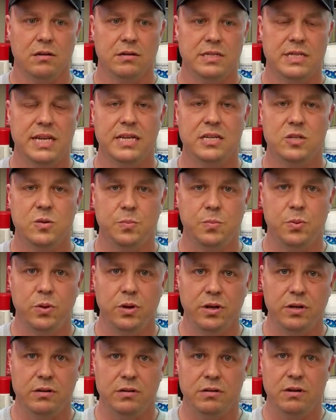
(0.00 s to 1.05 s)
tend to
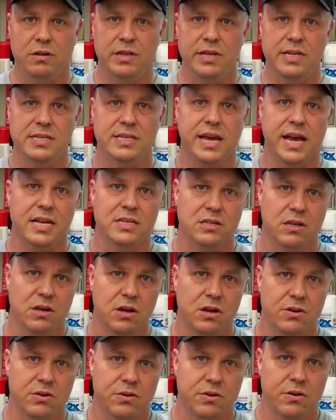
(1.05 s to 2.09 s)
put these guys
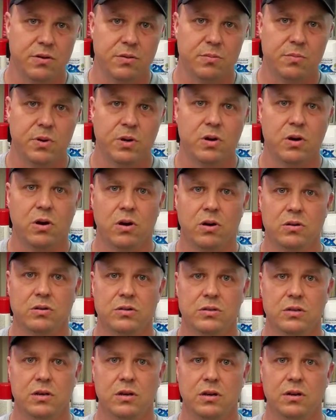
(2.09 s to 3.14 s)
under
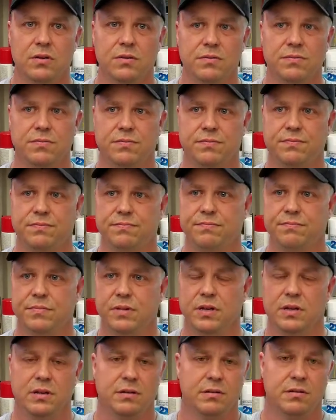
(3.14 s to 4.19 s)
because of,
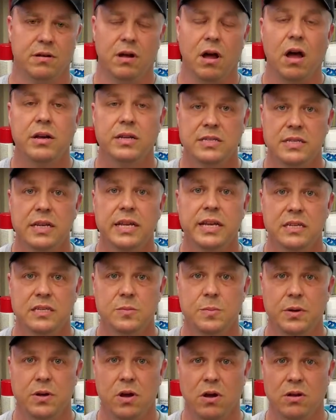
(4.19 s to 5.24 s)
honestly,
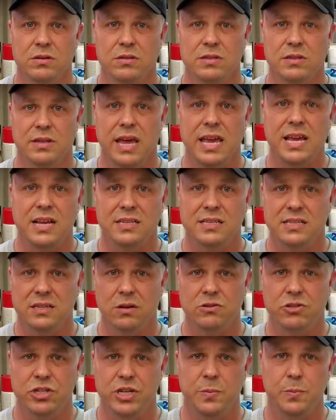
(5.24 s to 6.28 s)
it's because they can
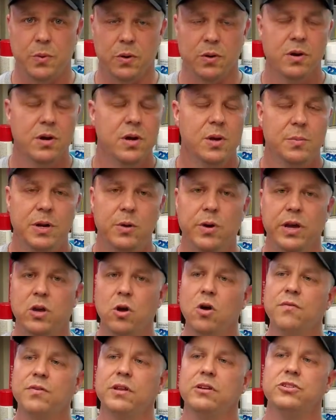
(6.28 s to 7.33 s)
sell cheaper. But anyway,
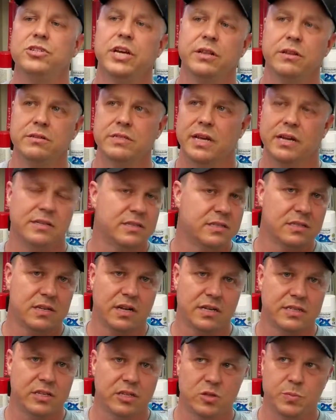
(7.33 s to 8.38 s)
go over there and check those out. This is
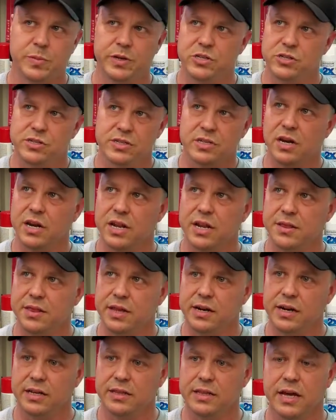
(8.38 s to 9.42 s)
not a sales pitch. It's not
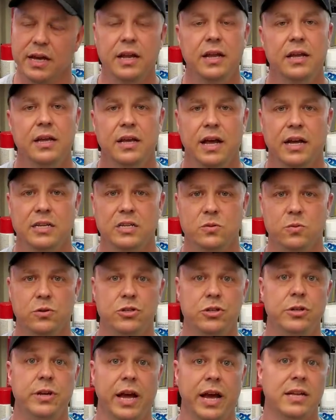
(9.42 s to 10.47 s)
anything like that. I just
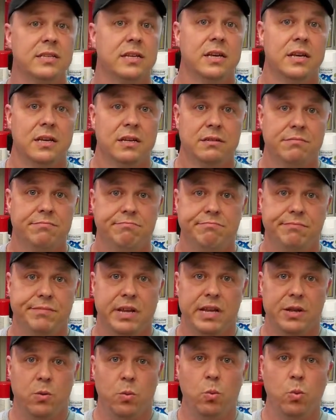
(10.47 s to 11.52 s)
want you guys,
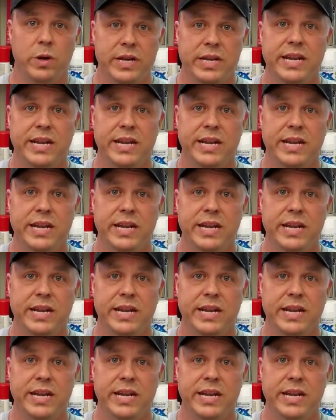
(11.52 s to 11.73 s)
we